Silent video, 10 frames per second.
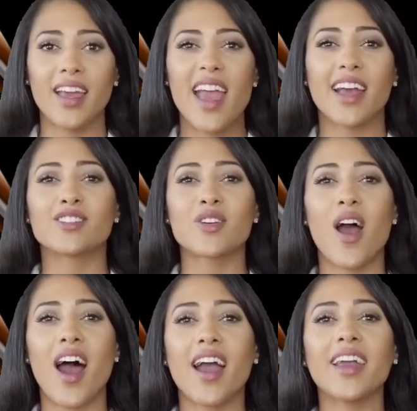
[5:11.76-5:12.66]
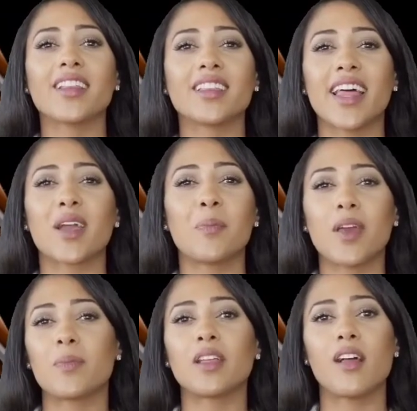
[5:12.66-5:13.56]
In a clean bowl,
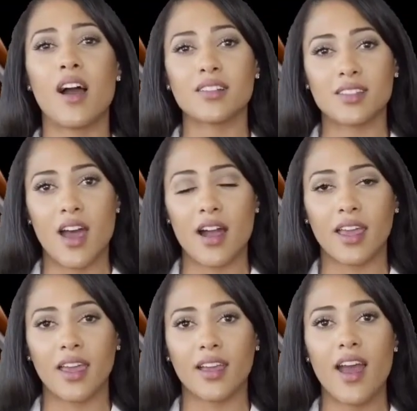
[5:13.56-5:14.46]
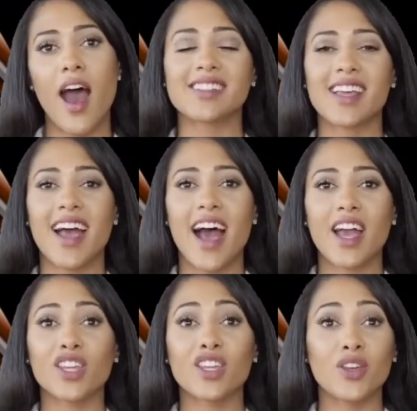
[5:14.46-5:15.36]
mix all the ingredients well and apply
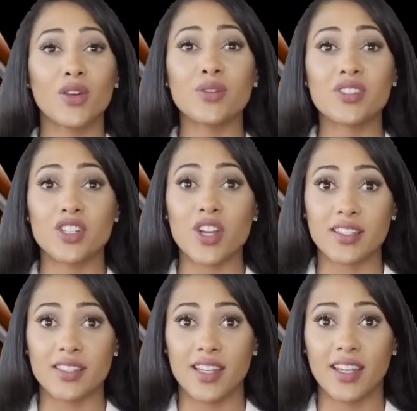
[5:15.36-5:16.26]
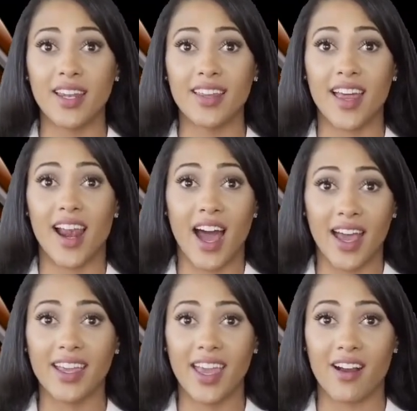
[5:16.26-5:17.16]
the mixture prepared on your nipples
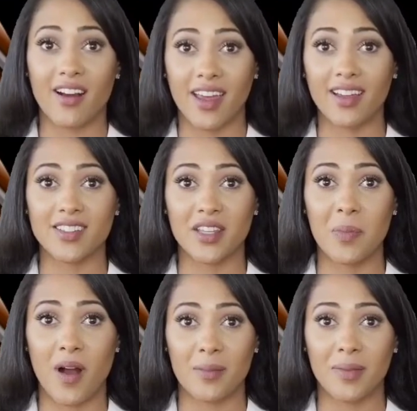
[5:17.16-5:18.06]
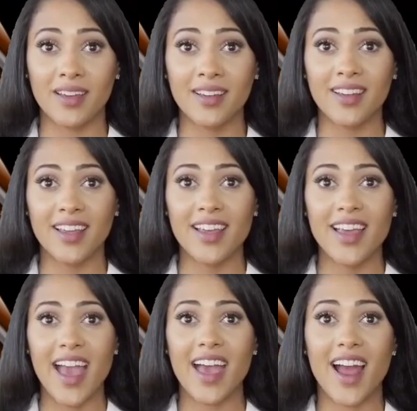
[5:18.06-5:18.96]
and let it sit on the area for
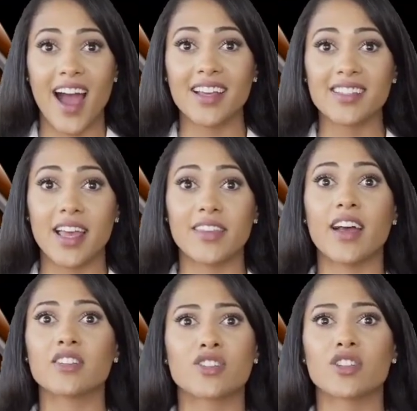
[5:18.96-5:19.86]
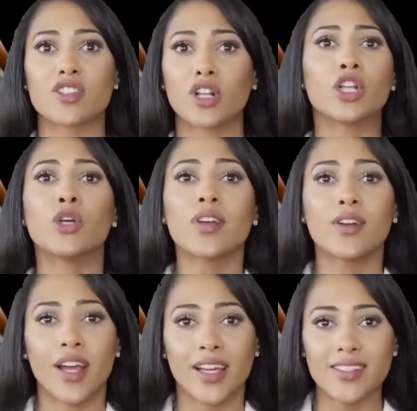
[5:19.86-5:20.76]
around an hour.
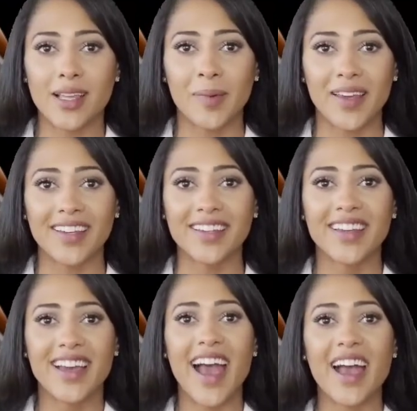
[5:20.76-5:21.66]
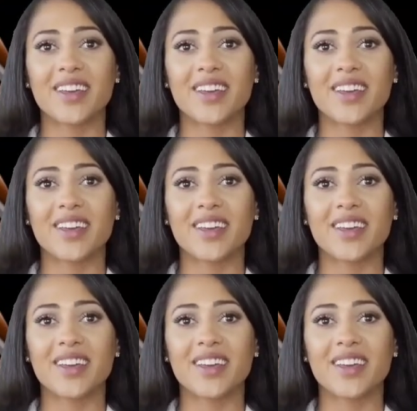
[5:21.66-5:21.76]
Next, wash off with water.